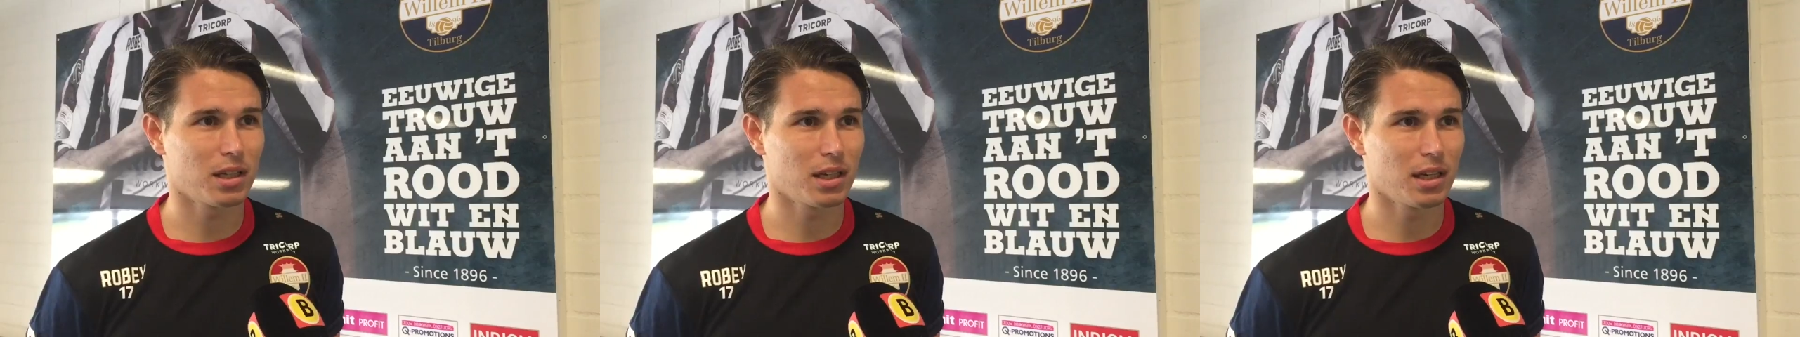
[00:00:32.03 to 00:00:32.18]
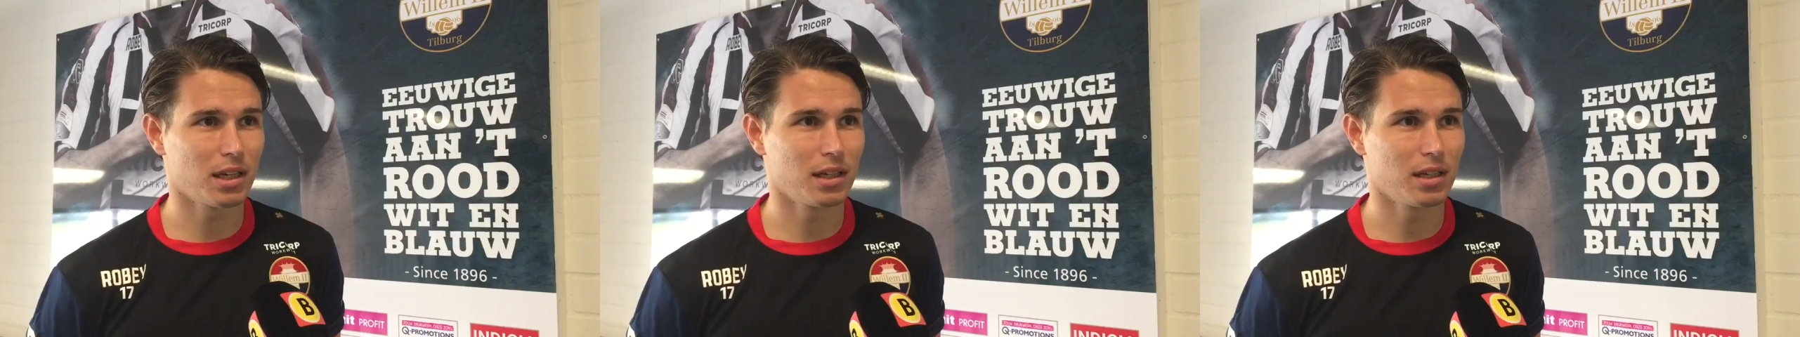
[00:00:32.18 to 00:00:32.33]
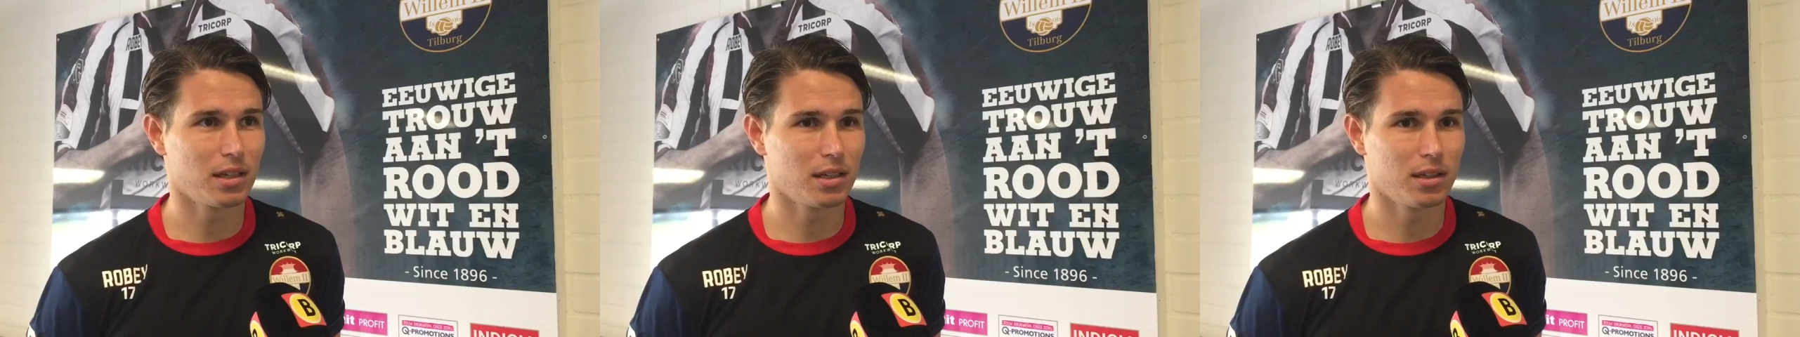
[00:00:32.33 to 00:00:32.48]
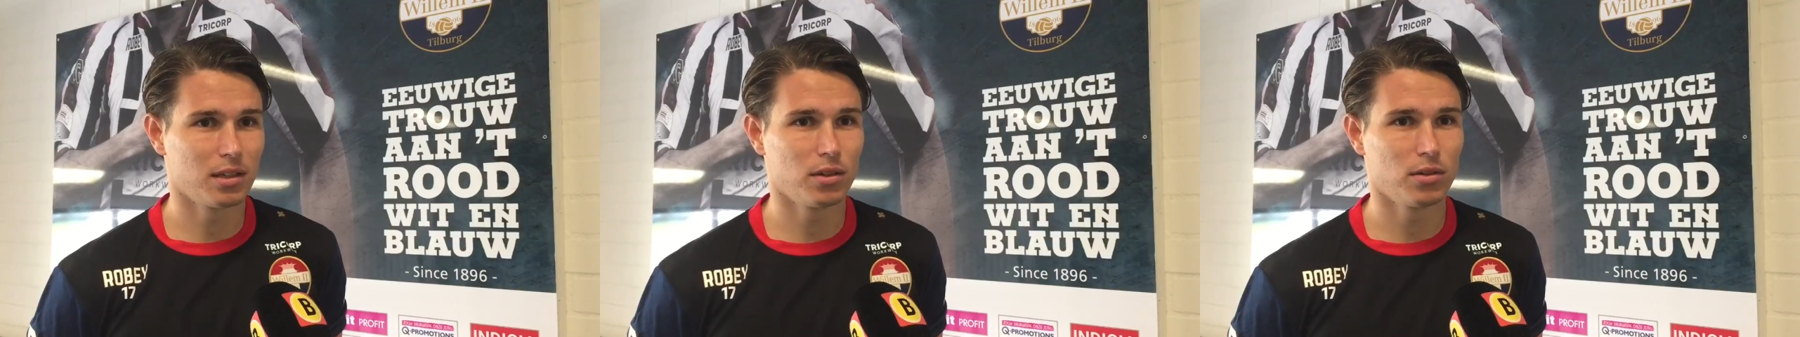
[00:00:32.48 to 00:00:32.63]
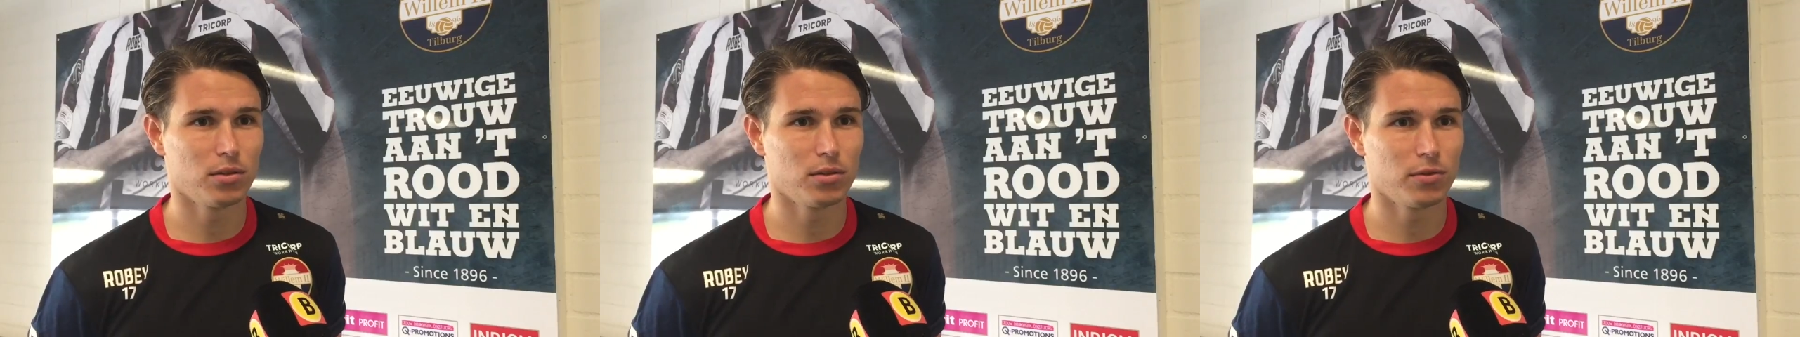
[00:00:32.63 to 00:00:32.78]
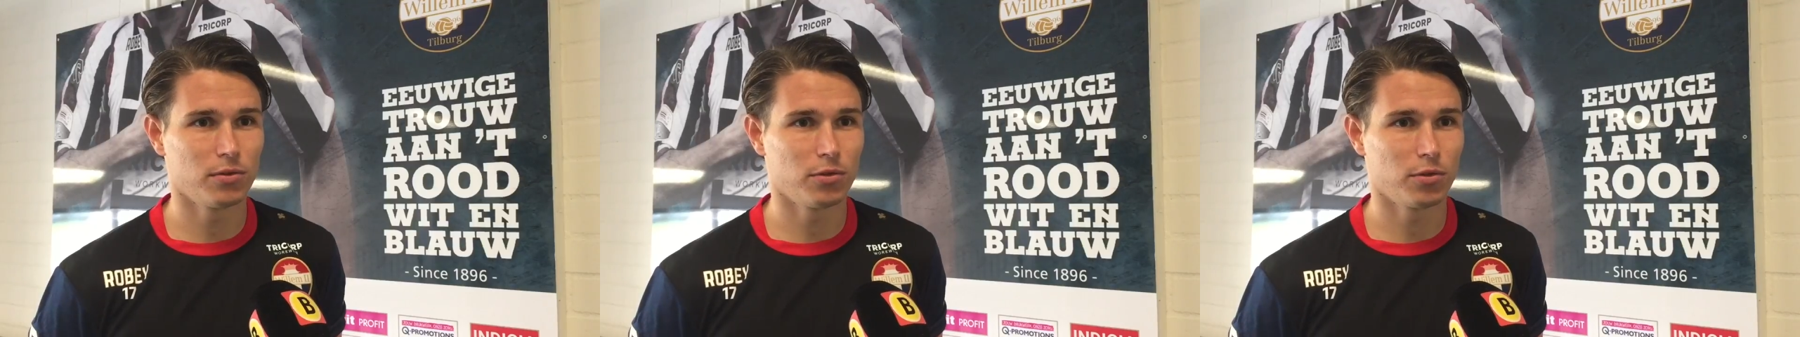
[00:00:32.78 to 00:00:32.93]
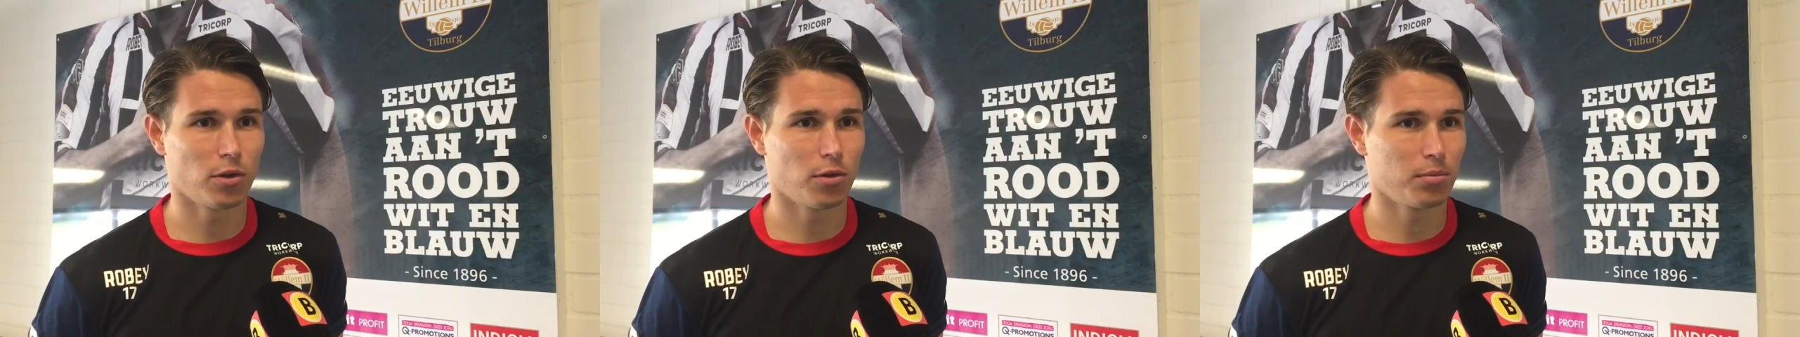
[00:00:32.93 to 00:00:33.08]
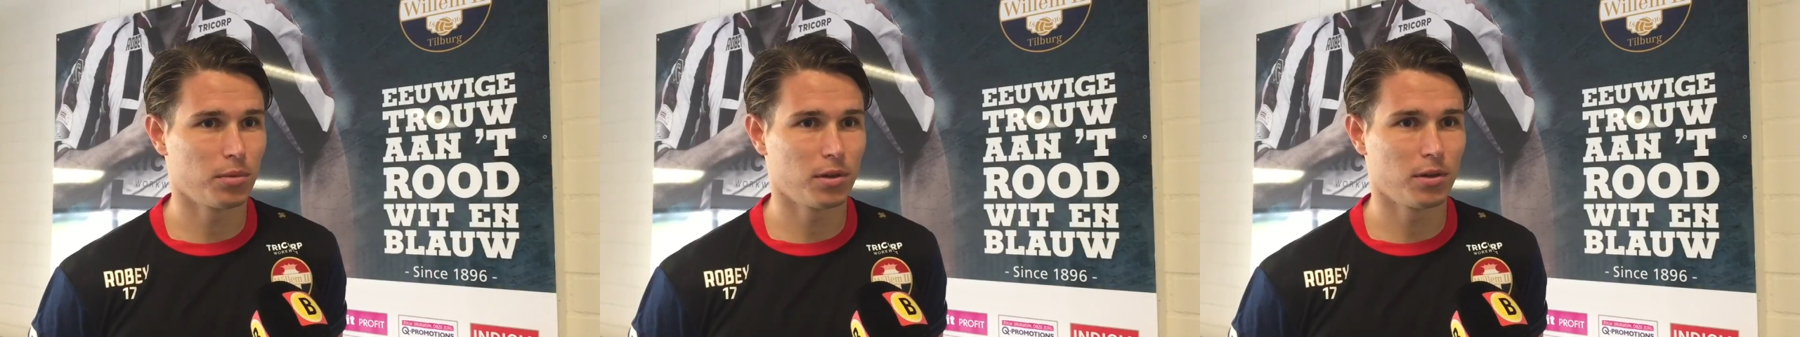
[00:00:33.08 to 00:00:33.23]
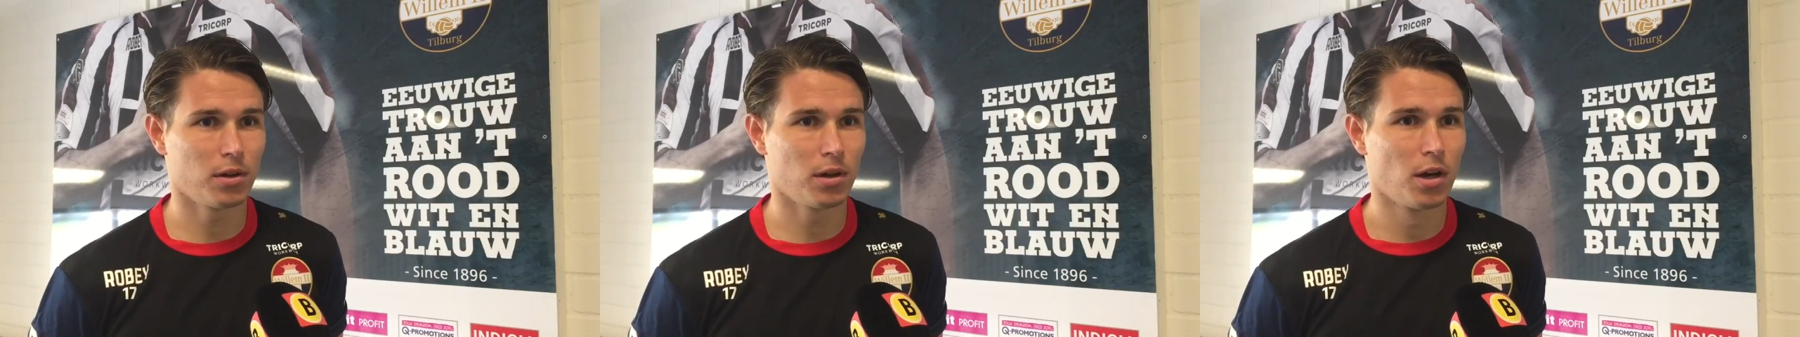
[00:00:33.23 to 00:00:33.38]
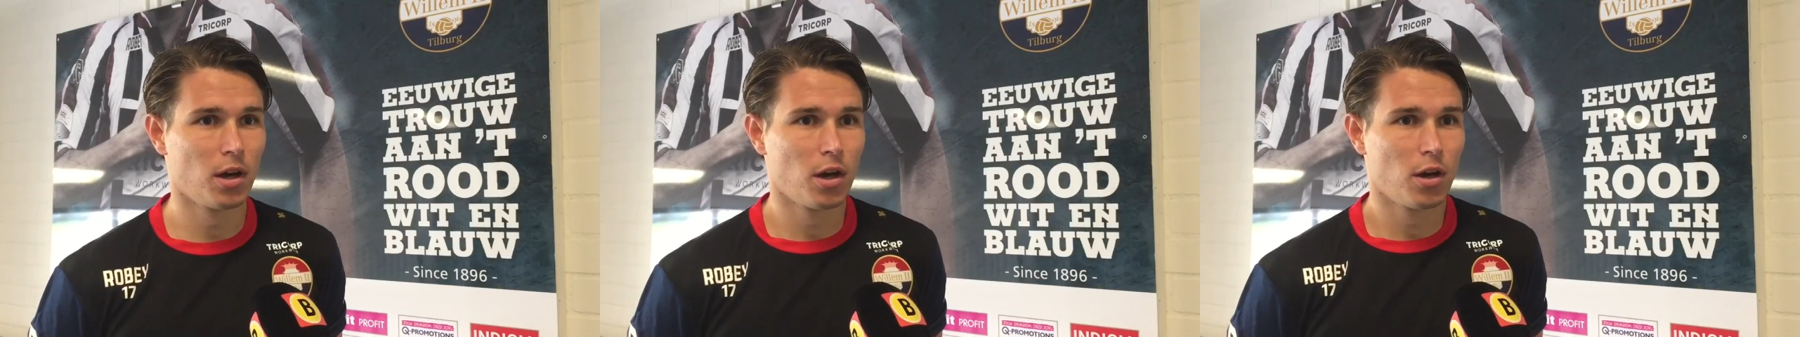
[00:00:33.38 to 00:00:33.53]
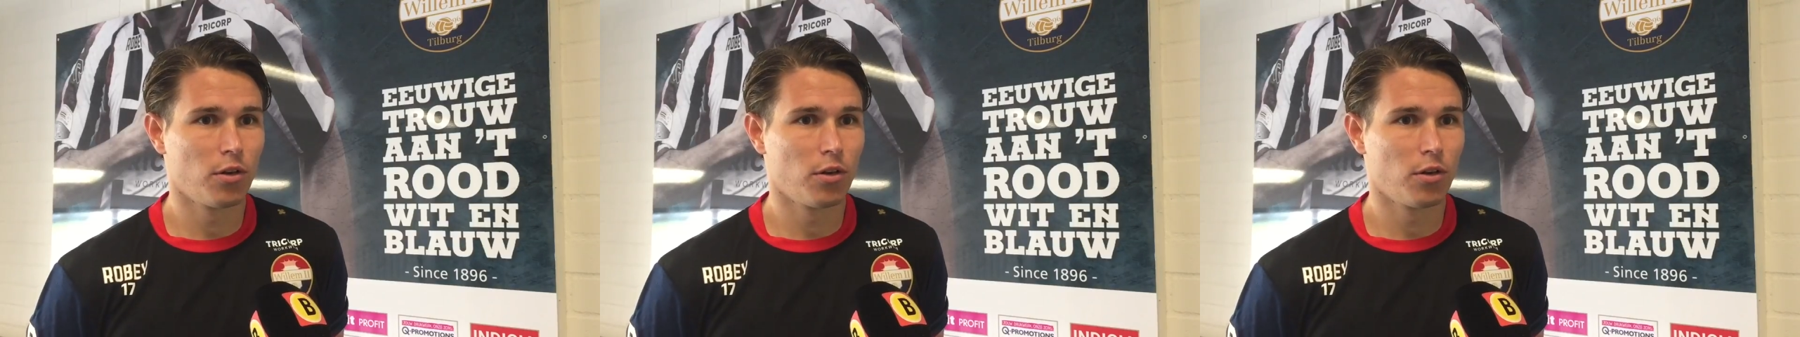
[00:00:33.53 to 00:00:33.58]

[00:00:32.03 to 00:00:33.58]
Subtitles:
I knew from the